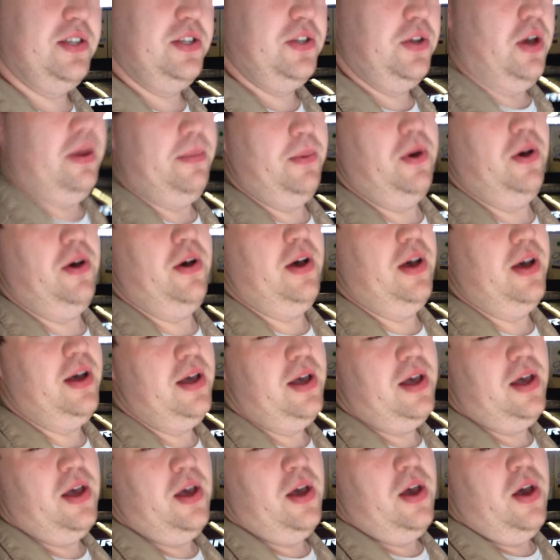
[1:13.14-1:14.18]
his Yamaha
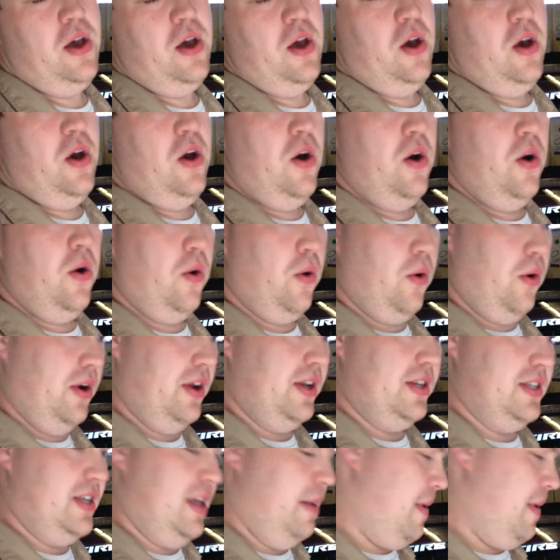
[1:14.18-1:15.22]
or his